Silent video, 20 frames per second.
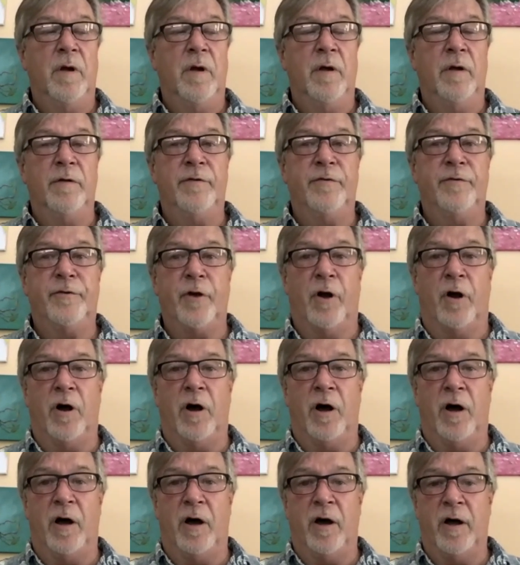
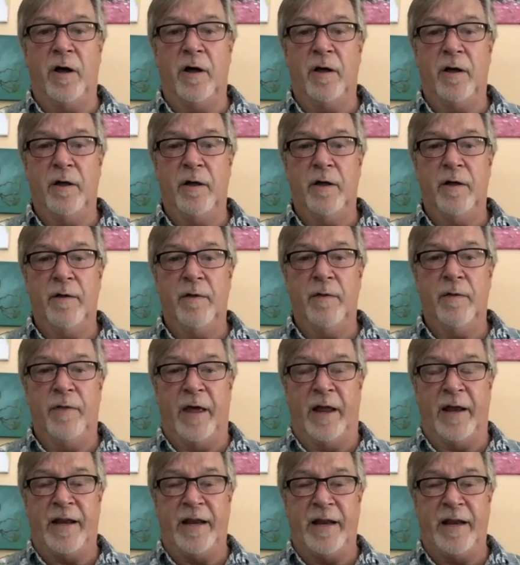saw
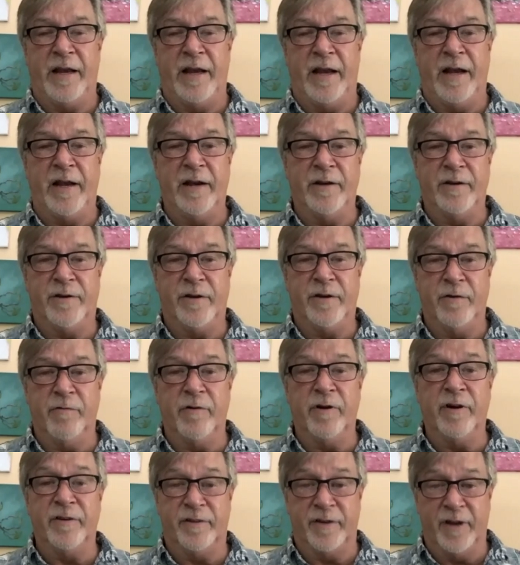that he needed to
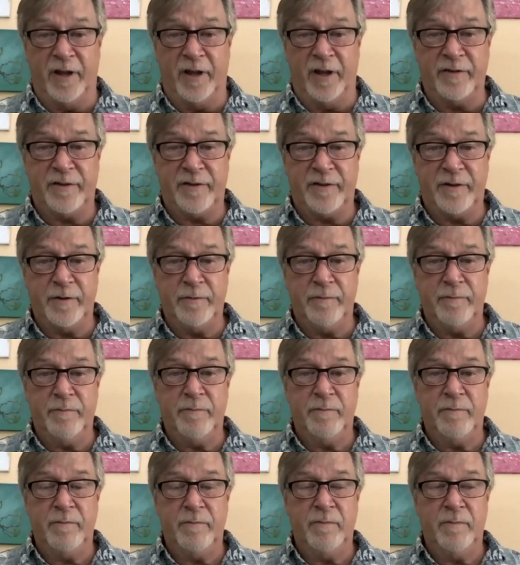resist,
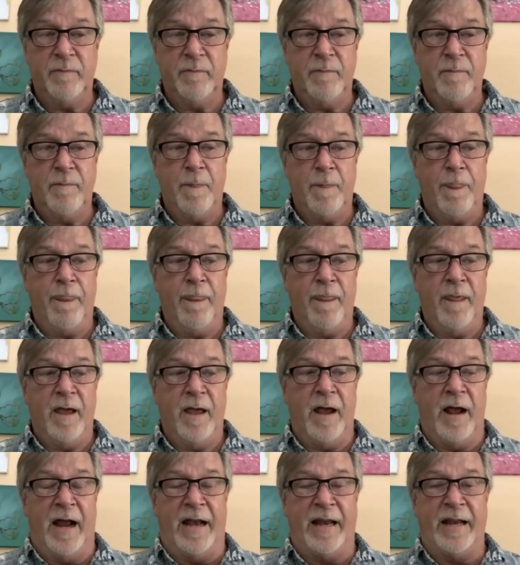
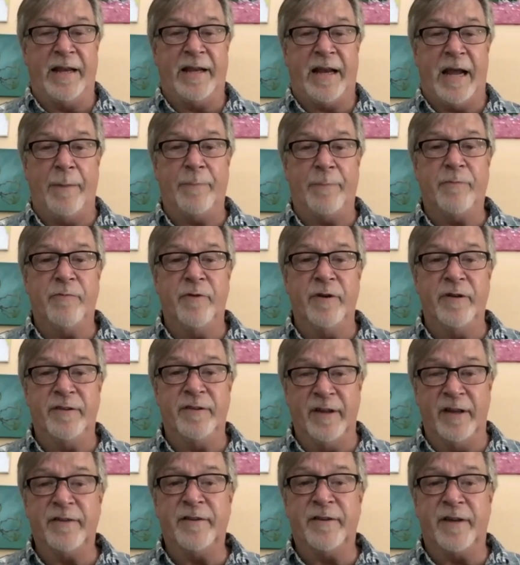and he kept
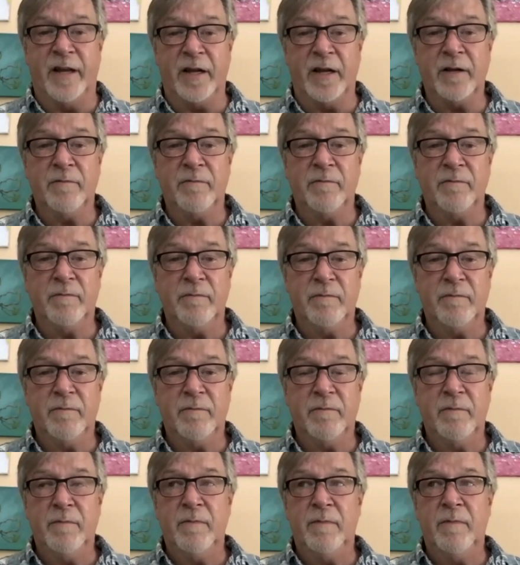resisting,
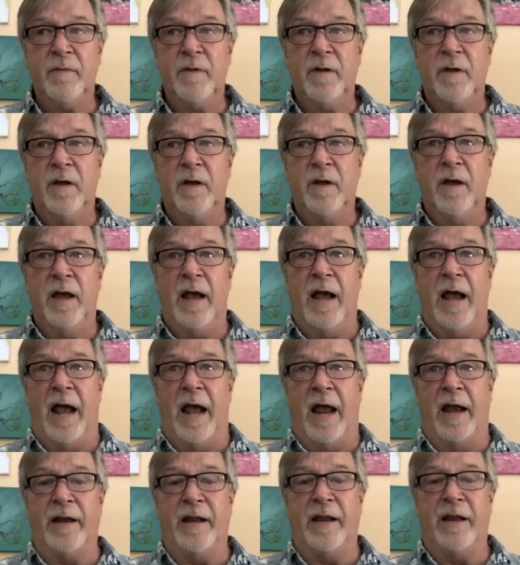
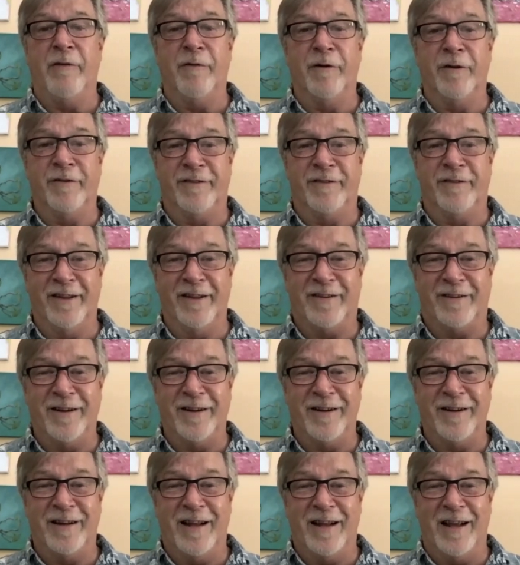and he
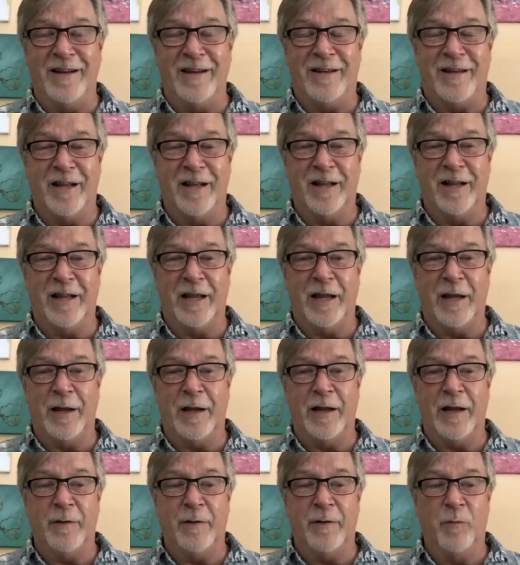resisted until
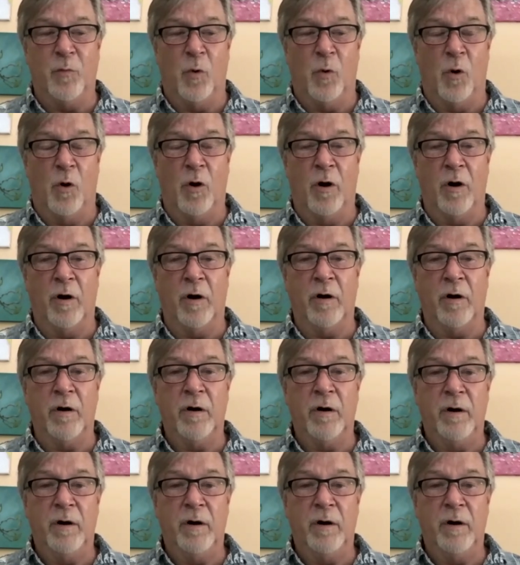he wore